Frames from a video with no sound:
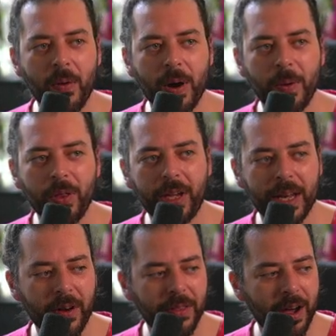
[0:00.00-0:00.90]
What we're
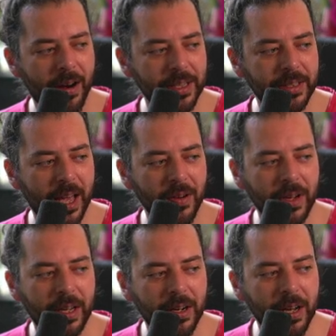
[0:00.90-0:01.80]
looking at on the RSI
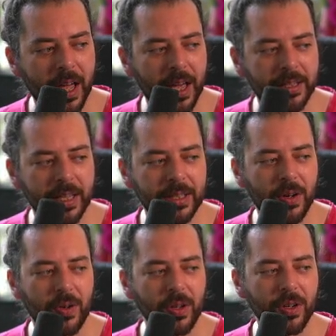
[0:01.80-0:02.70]
over here, is this
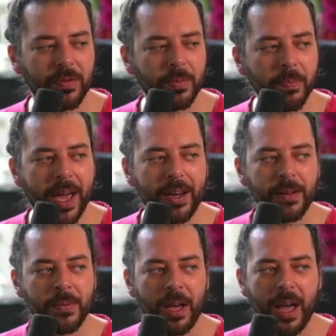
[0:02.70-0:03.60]
a whole load of
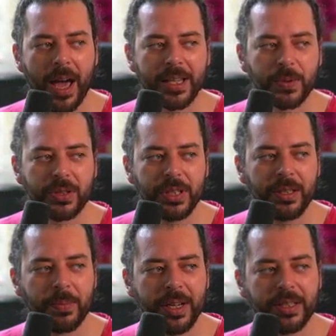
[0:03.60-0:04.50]
momentum as we're
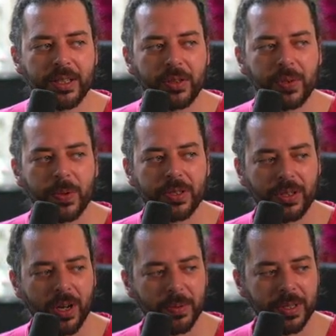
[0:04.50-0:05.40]
seeing the prices go towards the
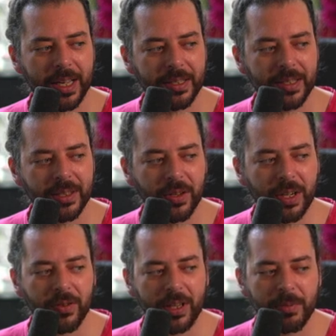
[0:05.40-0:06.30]
top side? Is this
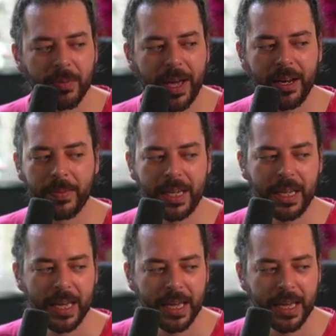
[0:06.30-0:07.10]
looking really momentum-y?